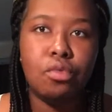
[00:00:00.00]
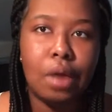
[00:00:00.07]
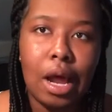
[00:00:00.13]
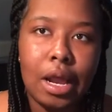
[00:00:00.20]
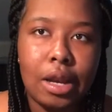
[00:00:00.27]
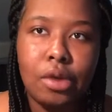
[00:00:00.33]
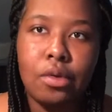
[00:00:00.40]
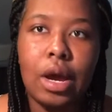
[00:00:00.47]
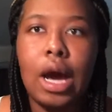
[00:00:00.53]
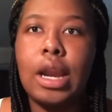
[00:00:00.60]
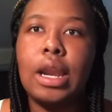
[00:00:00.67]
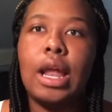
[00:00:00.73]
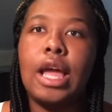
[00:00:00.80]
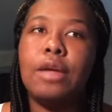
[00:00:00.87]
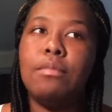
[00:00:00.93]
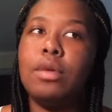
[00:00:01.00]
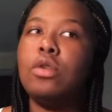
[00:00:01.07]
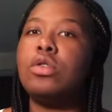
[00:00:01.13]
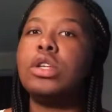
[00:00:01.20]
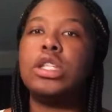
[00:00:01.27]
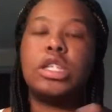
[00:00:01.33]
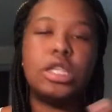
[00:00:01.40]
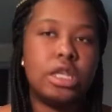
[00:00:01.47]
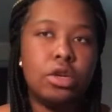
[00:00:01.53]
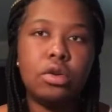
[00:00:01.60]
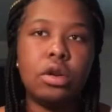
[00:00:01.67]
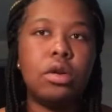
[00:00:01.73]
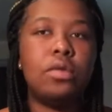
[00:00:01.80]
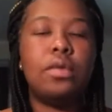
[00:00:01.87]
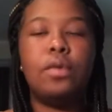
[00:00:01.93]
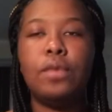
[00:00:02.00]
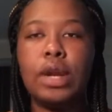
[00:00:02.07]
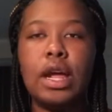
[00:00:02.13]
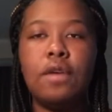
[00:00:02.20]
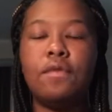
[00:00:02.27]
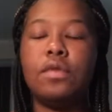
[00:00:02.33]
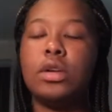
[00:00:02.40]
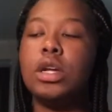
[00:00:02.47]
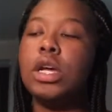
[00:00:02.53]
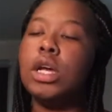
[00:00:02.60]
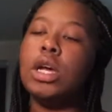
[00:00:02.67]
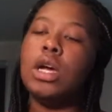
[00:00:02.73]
you gotta like me or, you know, whatever.